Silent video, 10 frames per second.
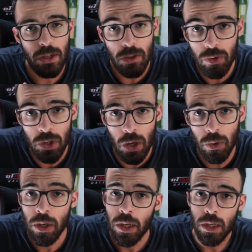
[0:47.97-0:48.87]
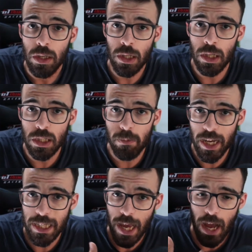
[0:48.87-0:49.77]
you know you can
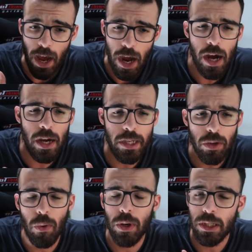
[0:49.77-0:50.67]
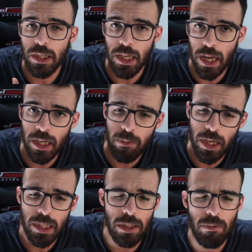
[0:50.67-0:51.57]
expect high quality
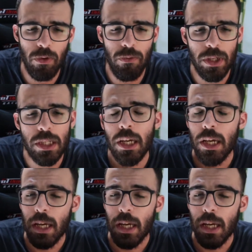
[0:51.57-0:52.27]
animated movies,